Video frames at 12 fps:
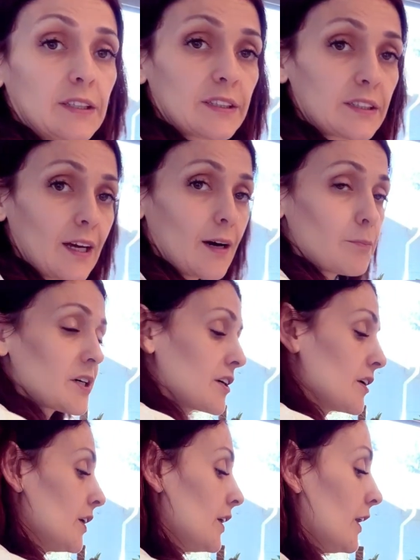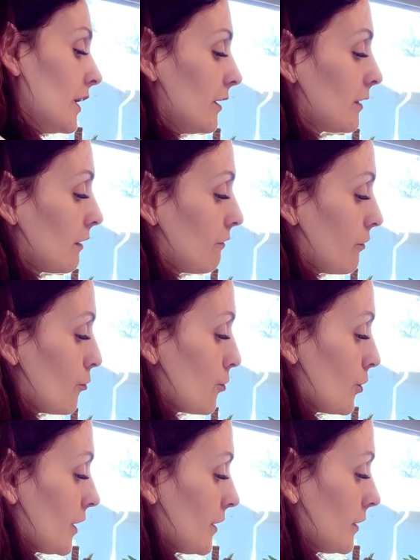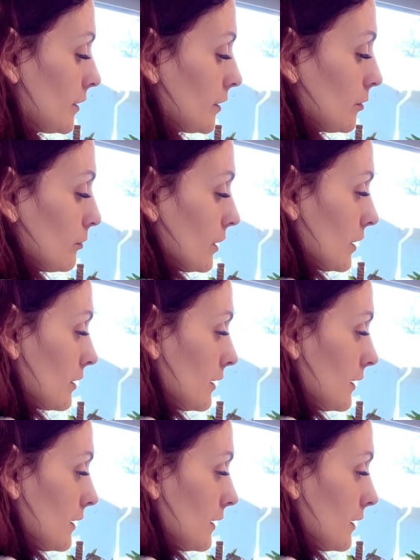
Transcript: and summer, and avoid it when